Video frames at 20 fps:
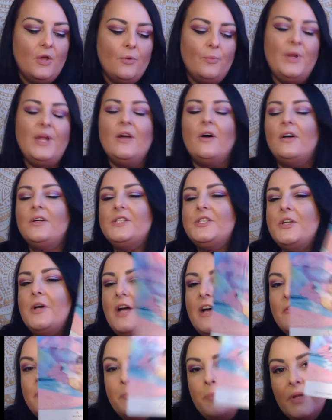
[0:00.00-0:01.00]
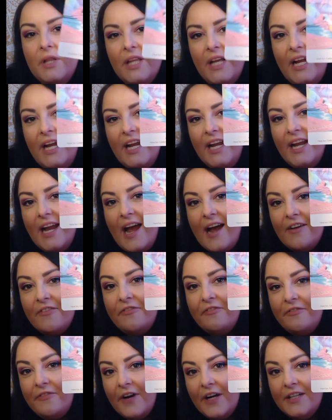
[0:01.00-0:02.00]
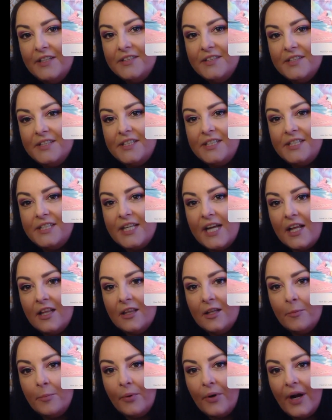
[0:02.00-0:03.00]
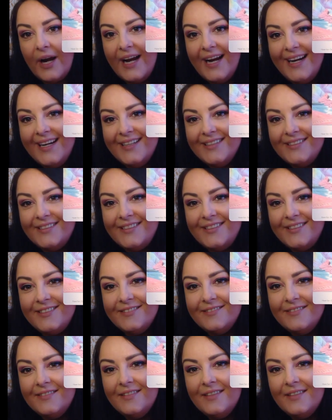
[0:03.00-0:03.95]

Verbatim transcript: We also have play, have fun, celebrate.